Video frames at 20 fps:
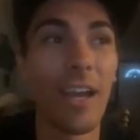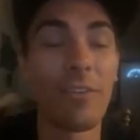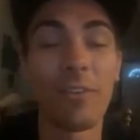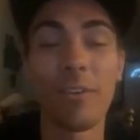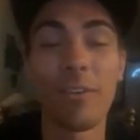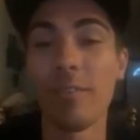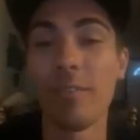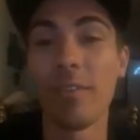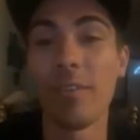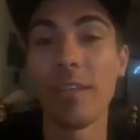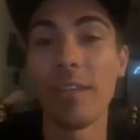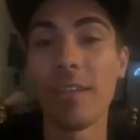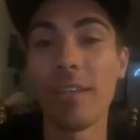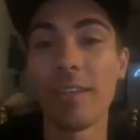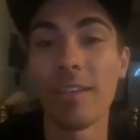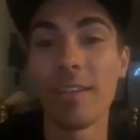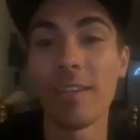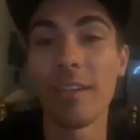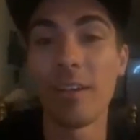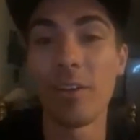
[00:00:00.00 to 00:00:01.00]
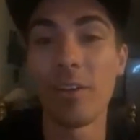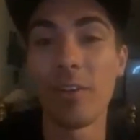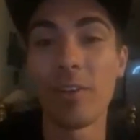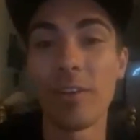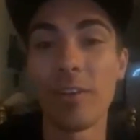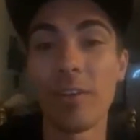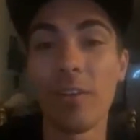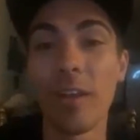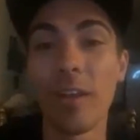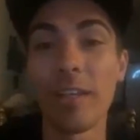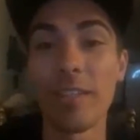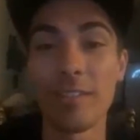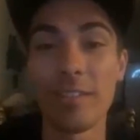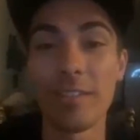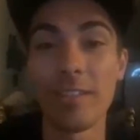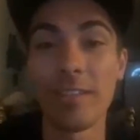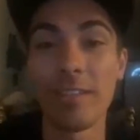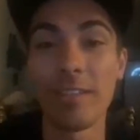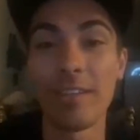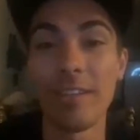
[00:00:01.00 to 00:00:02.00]
I would be going
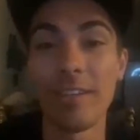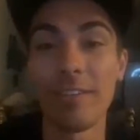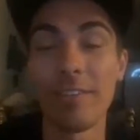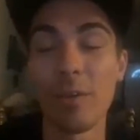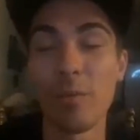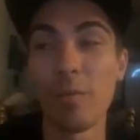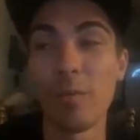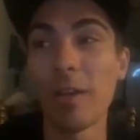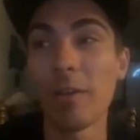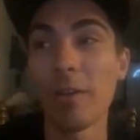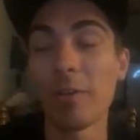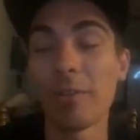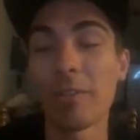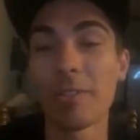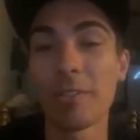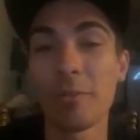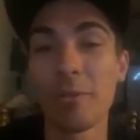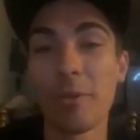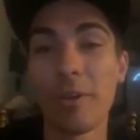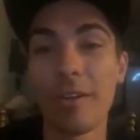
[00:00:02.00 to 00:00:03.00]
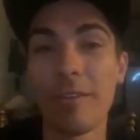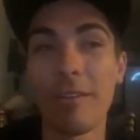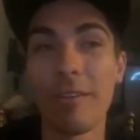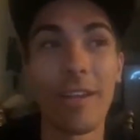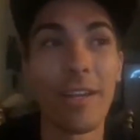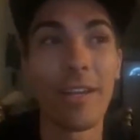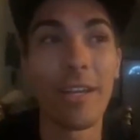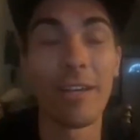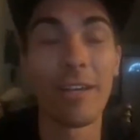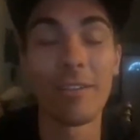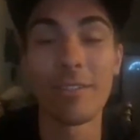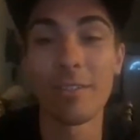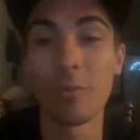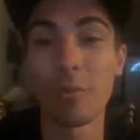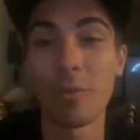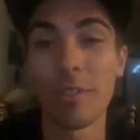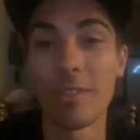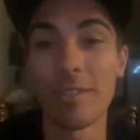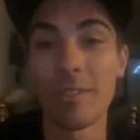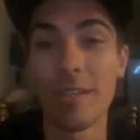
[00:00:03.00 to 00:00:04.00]
crazy if my oldest quad right now is a
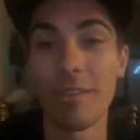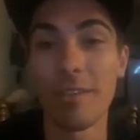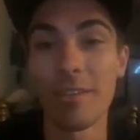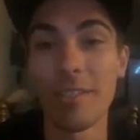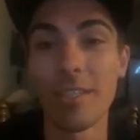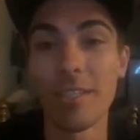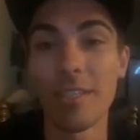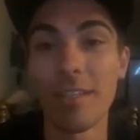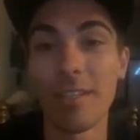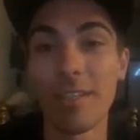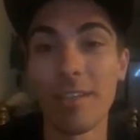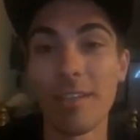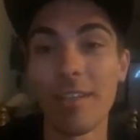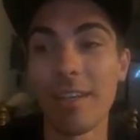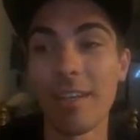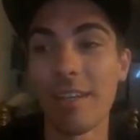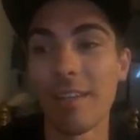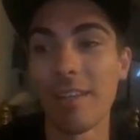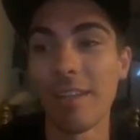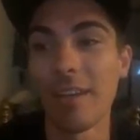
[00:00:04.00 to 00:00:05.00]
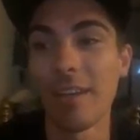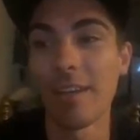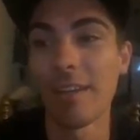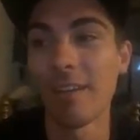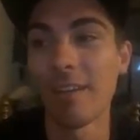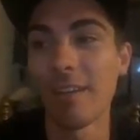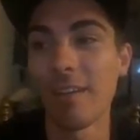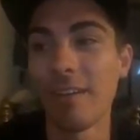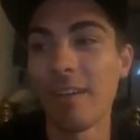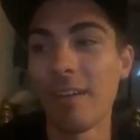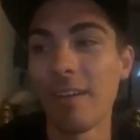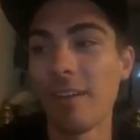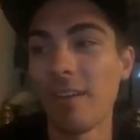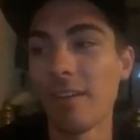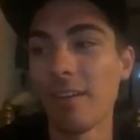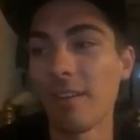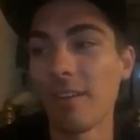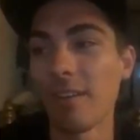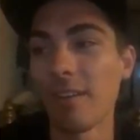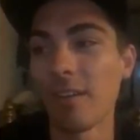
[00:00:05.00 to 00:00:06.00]
2017, and like,
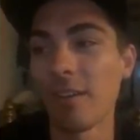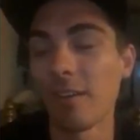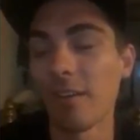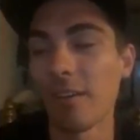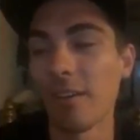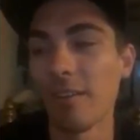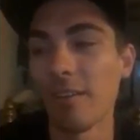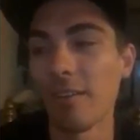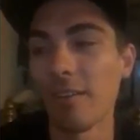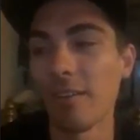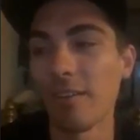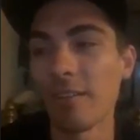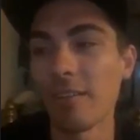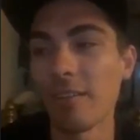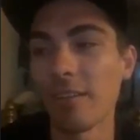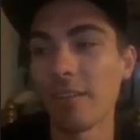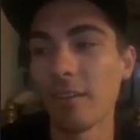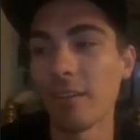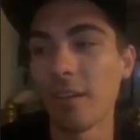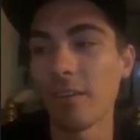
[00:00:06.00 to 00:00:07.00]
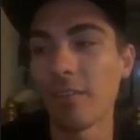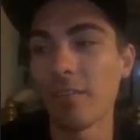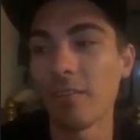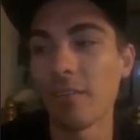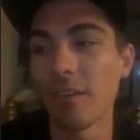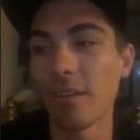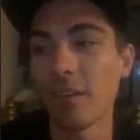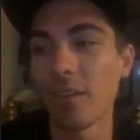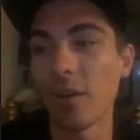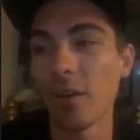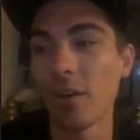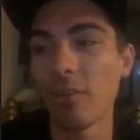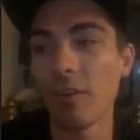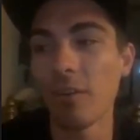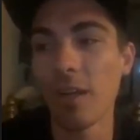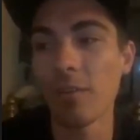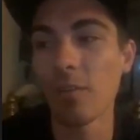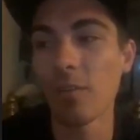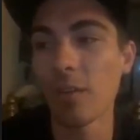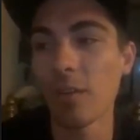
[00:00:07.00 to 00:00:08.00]
I
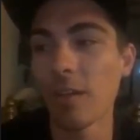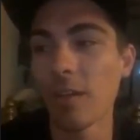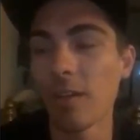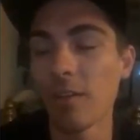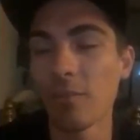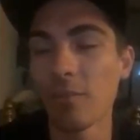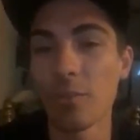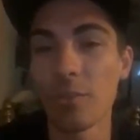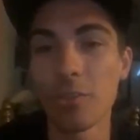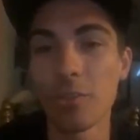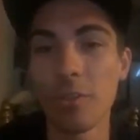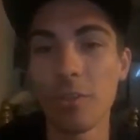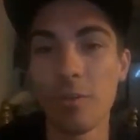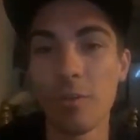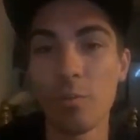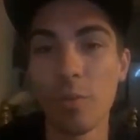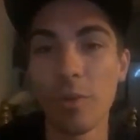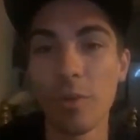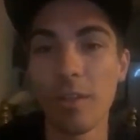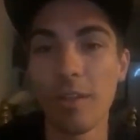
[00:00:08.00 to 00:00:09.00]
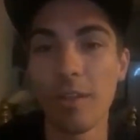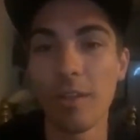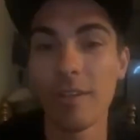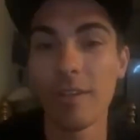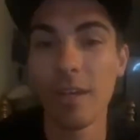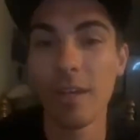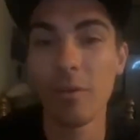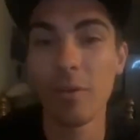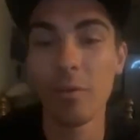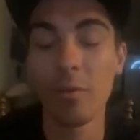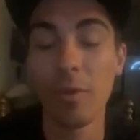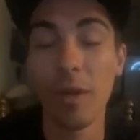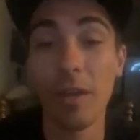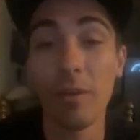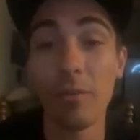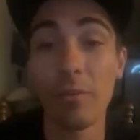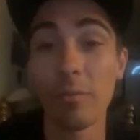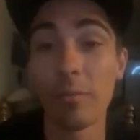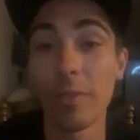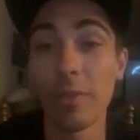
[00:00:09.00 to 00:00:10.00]
ride them a lot for sure, put a lot of time on, but
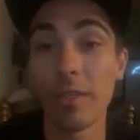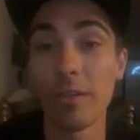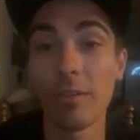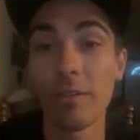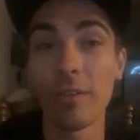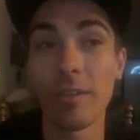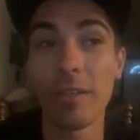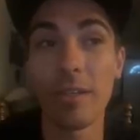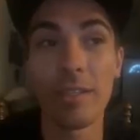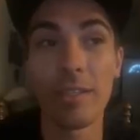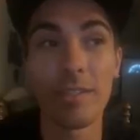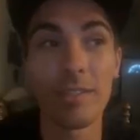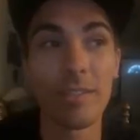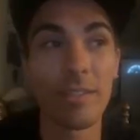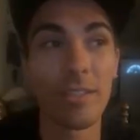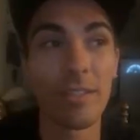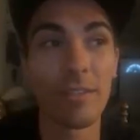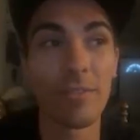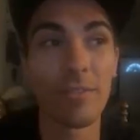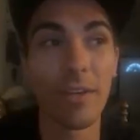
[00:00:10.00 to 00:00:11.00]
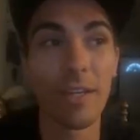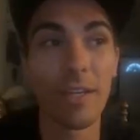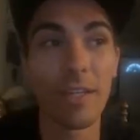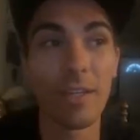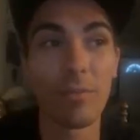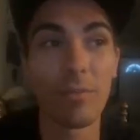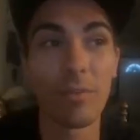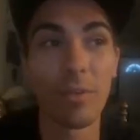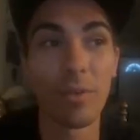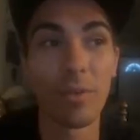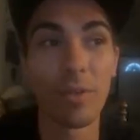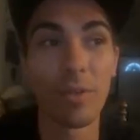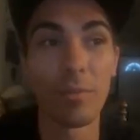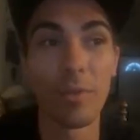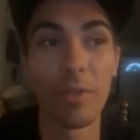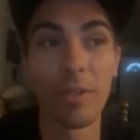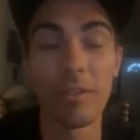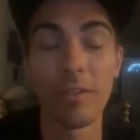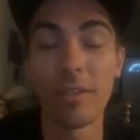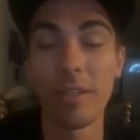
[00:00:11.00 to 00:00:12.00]
I would be going nuts if I had to be
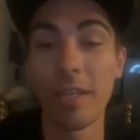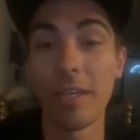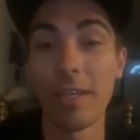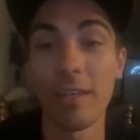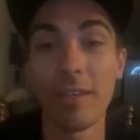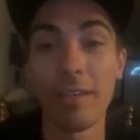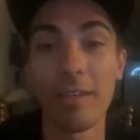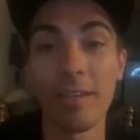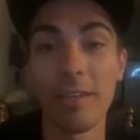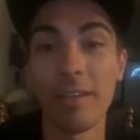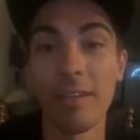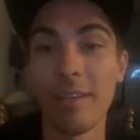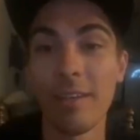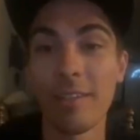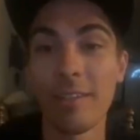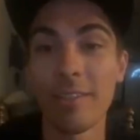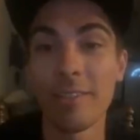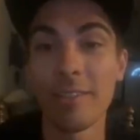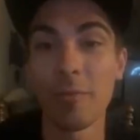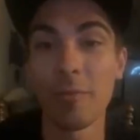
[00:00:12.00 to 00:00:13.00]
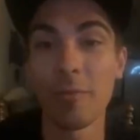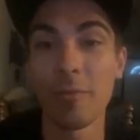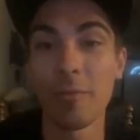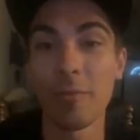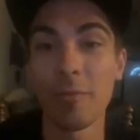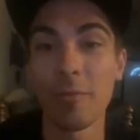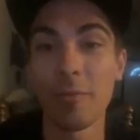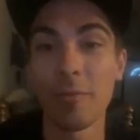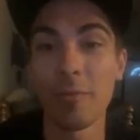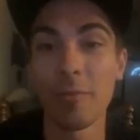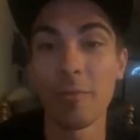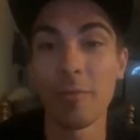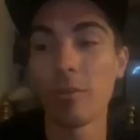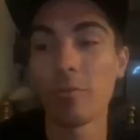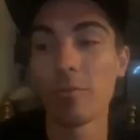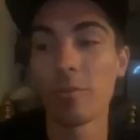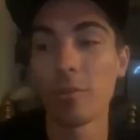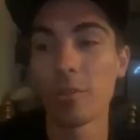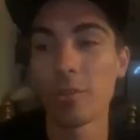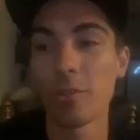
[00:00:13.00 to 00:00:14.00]
rebuilding like some old
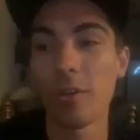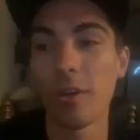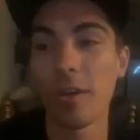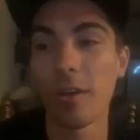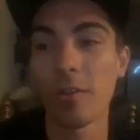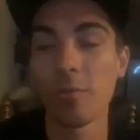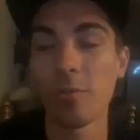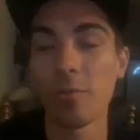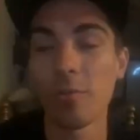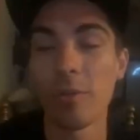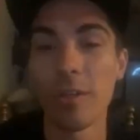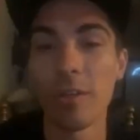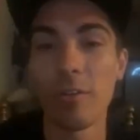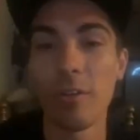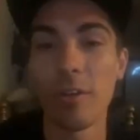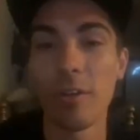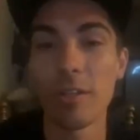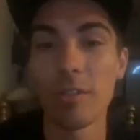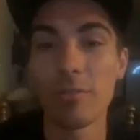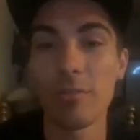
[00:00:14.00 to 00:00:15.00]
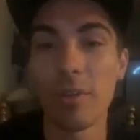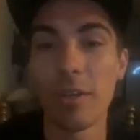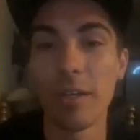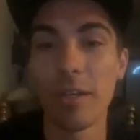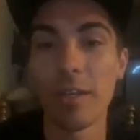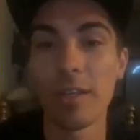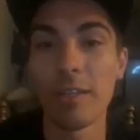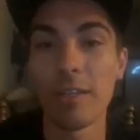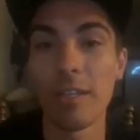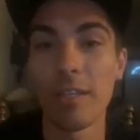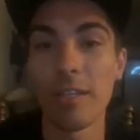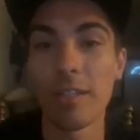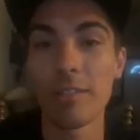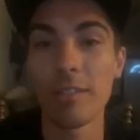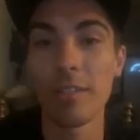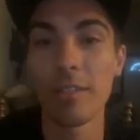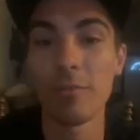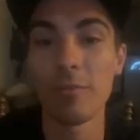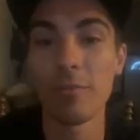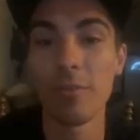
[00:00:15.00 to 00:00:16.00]
quad. It would for sure have to be a garage find and
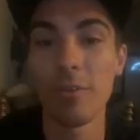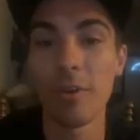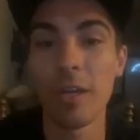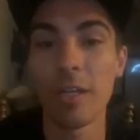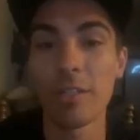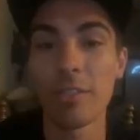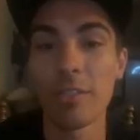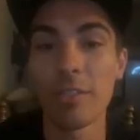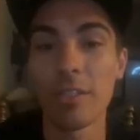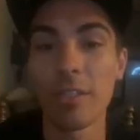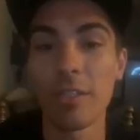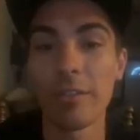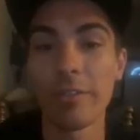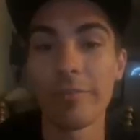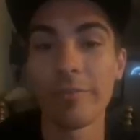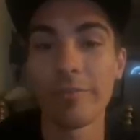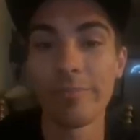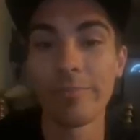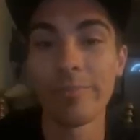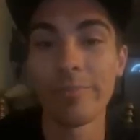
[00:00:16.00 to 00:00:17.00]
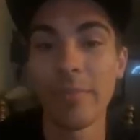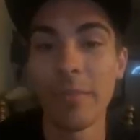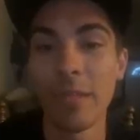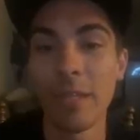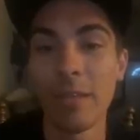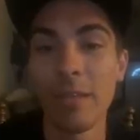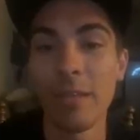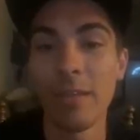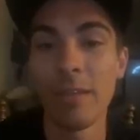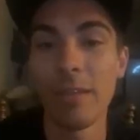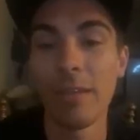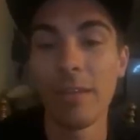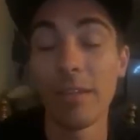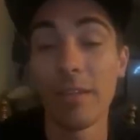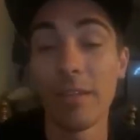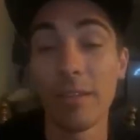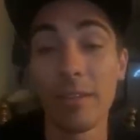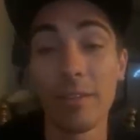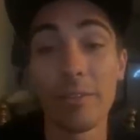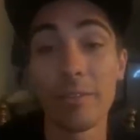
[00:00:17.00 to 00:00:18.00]
like something fresh, and
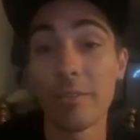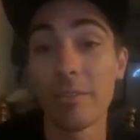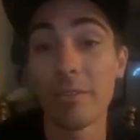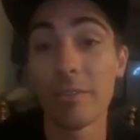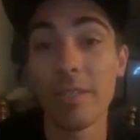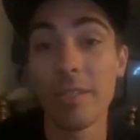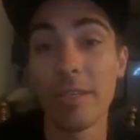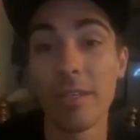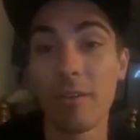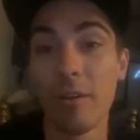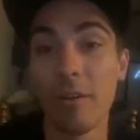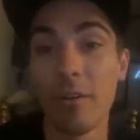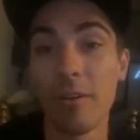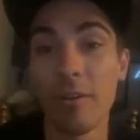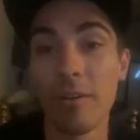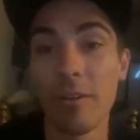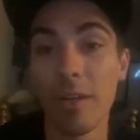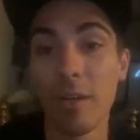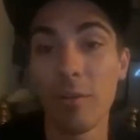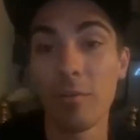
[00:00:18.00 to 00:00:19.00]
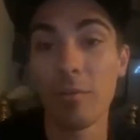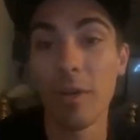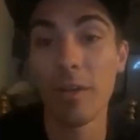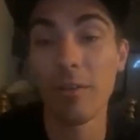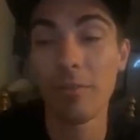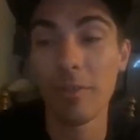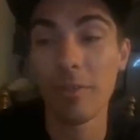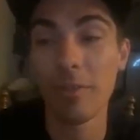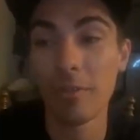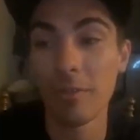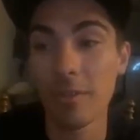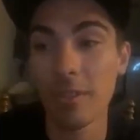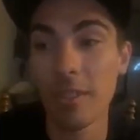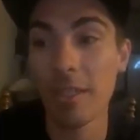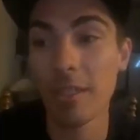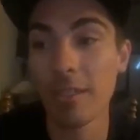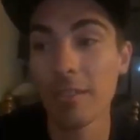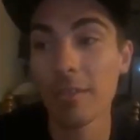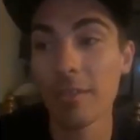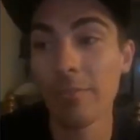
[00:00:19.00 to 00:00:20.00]
like those are just getting harder to come by for those
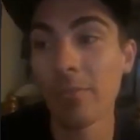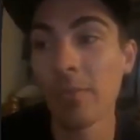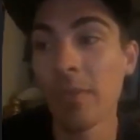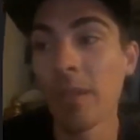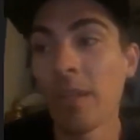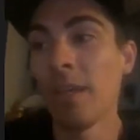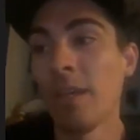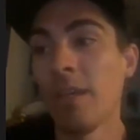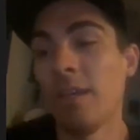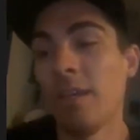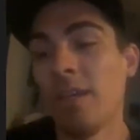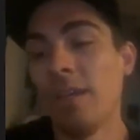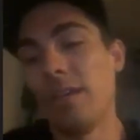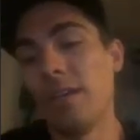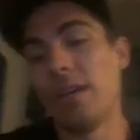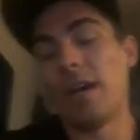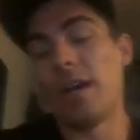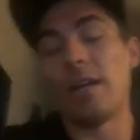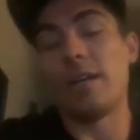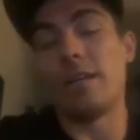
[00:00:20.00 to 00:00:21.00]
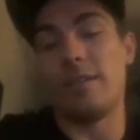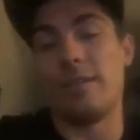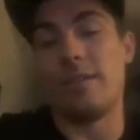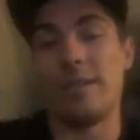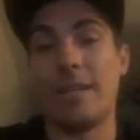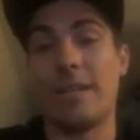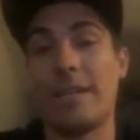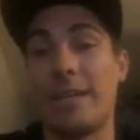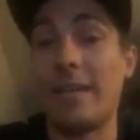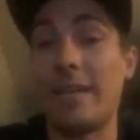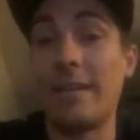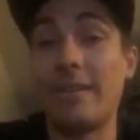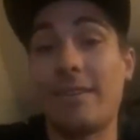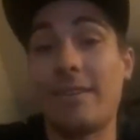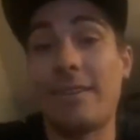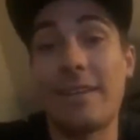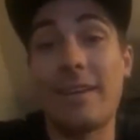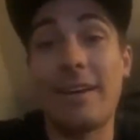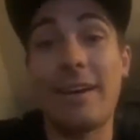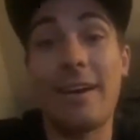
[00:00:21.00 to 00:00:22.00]
guys. I get that
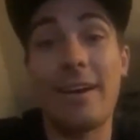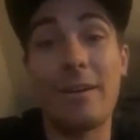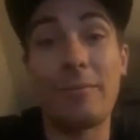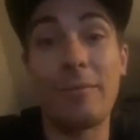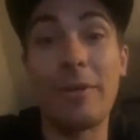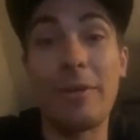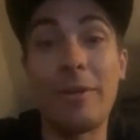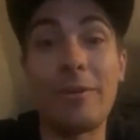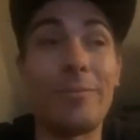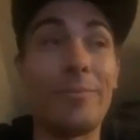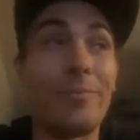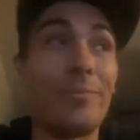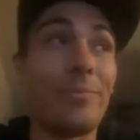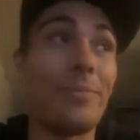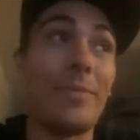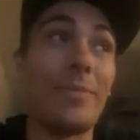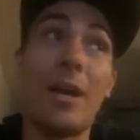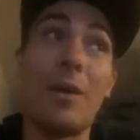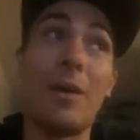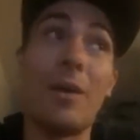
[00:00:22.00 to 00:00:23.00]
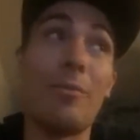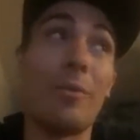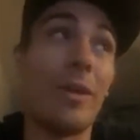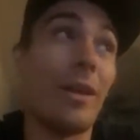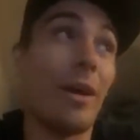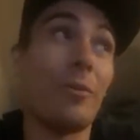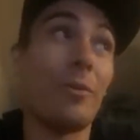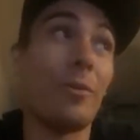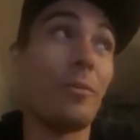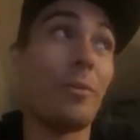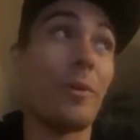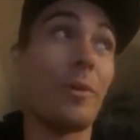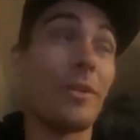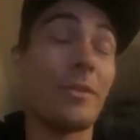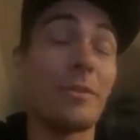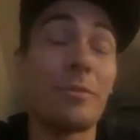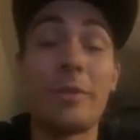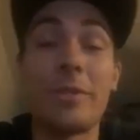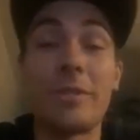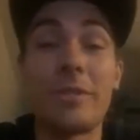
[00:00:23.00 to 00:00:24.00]
they got them though. I mean, I wouldn't want
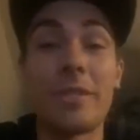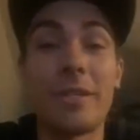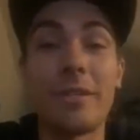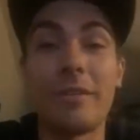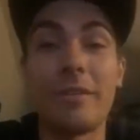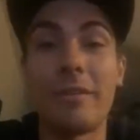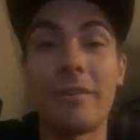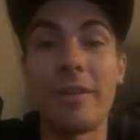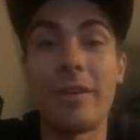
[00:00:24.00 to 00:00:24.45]
to switch either.